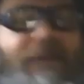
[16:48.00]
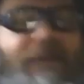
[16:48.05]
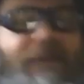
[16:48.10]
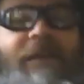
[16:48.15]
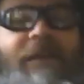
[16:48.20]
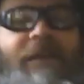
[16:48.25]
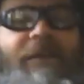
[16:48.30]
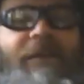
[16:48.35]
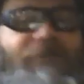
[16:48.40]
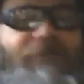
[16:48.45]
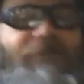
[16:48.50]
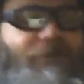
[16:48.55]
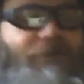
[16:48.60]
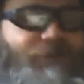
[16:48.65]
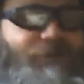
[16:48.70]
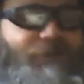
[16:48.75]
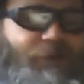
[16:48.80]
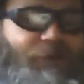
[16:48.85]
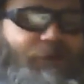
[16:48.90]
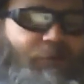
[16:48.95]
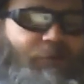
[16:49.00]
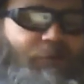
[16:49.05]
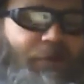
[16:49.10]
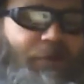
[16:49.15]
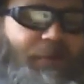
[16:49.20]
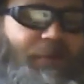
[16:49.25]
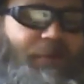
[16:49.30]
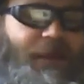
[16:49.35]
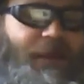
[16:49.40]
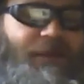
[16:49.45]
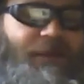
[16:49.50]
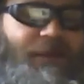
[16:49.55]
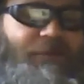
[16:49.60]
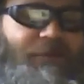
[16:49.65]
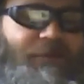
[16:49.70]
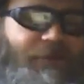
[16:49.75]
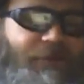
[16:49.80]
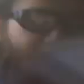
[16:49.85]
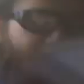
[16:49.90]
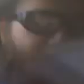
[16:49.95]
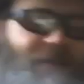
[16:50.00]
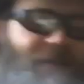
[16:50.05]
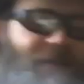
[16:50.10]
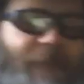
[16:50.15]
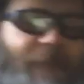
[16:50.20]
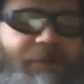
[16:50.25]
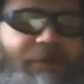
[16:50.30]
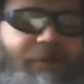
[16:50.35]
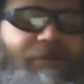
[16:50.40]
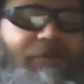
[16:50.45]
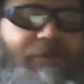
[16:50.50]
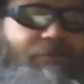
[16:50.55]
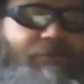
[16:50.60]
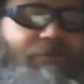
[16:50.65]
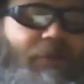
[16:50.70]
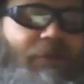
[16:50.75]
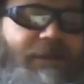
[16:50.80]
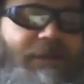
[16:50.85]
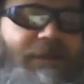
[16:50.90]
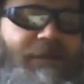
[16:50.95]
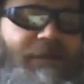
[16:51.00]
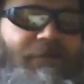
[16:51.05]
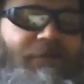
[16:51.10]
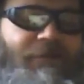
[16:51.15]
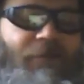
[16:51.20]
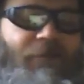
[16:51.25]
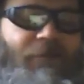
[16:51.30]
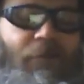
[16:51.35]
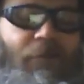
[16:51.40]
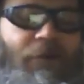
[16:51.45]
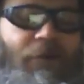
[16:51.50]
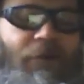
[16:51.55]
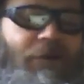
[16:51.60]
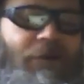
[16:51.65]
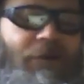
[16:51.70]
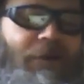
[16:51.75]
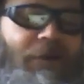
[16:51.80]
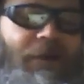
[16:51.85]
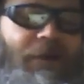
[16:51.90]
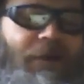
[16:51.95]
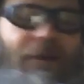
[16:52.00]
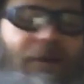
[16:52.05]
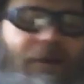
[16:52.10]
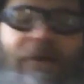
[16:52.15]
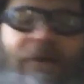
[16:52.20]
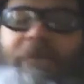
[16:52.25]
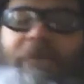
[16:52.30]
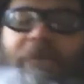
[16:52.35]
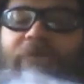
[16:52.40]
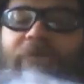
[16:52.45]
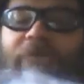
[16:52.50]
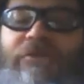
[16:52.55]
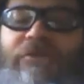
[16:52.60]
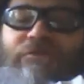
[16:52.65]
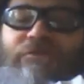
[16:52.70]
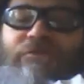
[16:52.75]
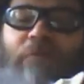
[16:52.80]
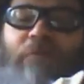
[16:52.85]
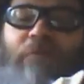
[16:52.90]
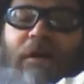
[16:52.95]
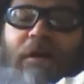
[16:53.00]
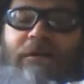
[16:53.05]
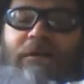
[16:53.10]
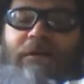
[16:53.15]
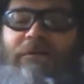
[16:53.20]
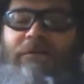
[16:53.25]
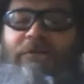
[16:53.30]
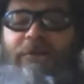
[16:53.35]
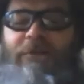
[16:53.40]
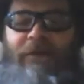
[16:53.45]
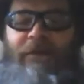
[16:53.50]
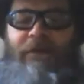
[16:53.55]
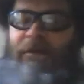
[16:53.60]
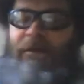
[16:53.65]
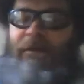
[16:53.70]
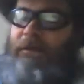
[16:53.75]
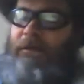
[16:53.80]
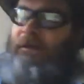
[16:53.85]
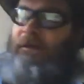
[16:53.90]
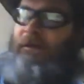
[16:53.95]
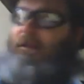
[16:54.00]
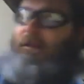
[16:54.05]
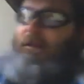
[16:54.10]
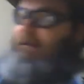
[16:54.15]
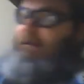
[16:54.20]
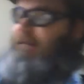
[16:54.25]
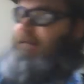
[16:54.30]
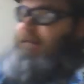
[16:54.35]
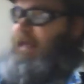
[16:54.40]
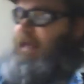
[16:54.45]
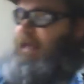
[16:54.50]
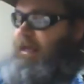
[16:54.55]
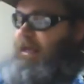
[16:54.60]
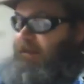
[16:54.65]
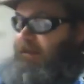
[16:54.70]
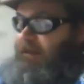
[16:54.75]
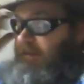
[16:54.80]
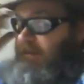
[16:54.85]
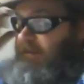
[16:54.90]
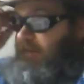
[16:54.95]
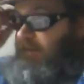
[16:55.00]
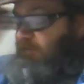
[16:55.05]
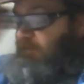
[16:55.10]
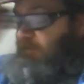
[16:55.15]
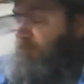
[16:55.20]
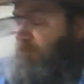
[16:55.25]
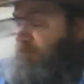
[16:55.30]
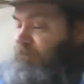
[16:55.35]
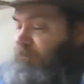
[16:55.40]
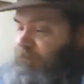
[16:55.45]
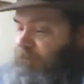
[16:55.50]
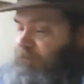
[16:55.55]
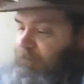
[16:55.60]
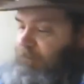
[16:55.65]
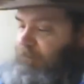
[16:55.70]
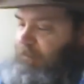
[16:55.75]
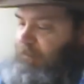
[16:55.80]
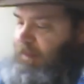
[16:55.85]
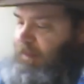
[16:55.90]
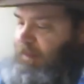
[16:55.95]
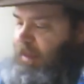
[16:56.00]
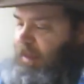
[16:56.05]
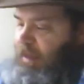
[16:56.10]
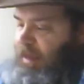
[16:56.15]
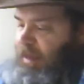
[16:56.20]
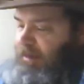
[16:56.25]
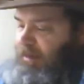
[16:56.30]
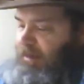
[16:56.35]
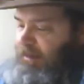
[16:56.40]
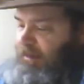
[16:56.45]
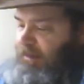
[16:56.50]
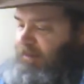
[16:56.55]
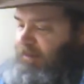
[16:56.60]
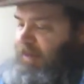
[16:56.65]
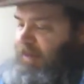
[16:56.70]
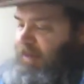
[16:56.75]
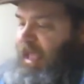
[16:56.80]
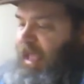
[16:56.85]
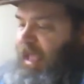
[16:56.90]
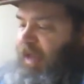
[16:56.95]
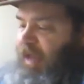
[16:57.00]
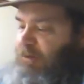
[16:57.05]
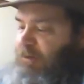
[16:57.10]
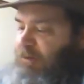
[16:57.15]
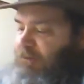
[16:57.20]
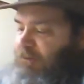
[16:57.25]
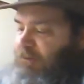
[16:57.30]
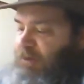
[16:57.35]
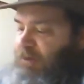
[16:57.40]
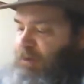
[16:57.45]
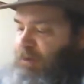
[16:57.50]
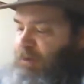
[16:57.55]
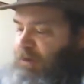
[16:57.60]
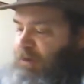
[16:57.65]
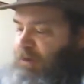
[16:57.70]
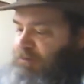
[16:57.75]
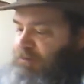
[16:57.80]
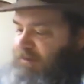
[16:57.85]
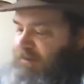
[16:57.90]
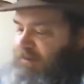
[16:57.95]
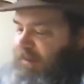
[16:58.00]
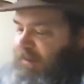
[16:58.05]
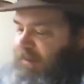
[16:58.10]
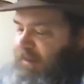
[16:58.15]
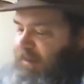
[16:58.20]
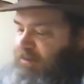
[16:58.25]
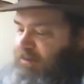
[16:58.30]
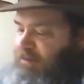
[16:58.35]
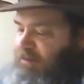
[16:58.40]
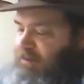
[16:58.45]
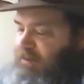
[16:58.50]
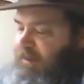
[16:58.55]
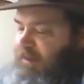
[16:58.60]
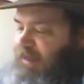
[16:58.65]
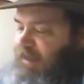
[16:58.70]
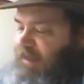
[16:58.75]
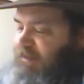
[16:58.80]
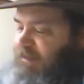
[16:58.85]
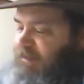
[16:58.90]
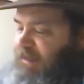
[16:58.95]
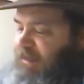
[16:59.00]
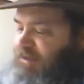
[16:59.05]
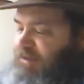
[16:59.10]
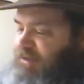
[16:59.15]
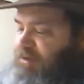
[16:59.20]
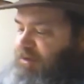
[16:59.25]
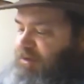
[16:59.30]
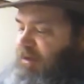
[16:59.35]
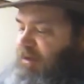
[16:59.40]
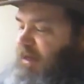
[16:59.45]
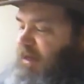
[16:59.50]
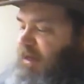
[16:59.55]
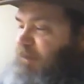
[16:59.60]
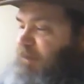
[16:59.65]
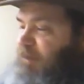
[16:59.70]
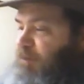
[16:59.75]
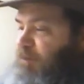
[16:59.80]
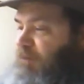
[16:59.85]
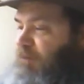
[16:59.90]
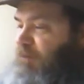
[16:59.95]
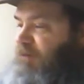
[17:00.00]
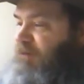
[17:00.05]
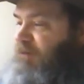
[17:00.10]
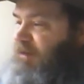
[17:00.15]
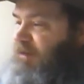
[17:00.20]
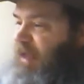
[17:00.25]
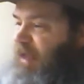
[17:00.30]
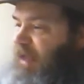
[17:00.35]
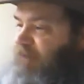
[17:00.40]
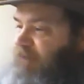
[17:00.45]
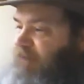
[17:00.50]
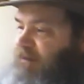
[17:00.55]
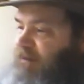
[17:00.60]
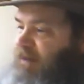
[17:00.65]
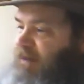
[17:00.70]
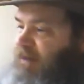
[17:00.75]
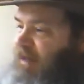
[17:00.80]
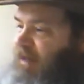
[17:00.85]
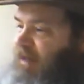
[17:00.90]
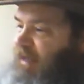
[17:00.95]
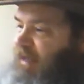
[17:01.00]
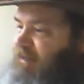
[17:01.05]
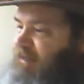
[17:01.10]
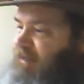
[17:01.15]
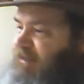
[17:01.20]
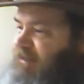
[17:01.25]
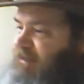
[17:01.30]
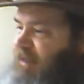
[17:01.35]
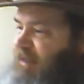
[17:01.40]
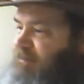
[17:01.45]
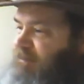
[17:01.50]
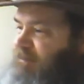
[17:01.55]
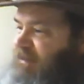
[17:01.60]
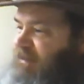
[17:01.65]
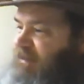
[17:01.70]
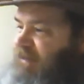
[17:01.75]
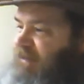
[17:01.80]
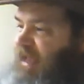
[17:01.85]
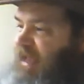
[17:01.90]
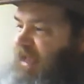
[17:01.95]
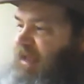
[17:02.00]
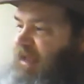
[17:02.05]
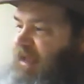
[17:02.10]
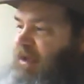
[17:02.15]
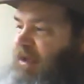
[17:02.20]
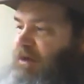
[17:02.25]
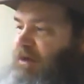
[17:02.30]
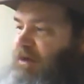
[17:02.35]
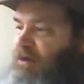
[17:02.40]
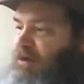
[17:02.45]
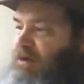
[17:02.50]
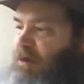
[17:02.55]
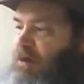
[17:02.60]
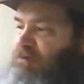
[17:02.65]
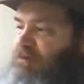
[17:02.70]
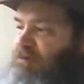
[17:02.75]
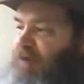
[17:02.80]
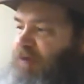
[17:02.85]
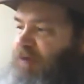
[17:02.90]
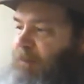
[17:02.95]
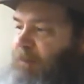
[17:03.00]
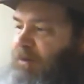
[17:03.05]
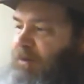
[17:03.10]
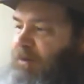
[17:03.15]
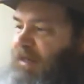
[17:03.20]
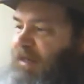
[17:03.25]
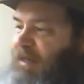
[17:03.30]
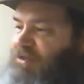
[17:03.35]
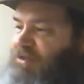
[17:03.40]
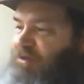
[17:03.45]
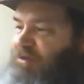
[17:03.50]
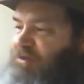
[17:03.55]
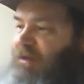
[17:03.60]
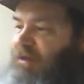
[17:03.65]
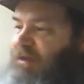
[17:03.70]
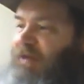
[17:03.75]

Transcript: if you'll turn with me to 1 Samuel 24, verse 1, it says, "And again the anger of the Lord was kindled against Israel, and he moved David against them to say, Go, number Israel and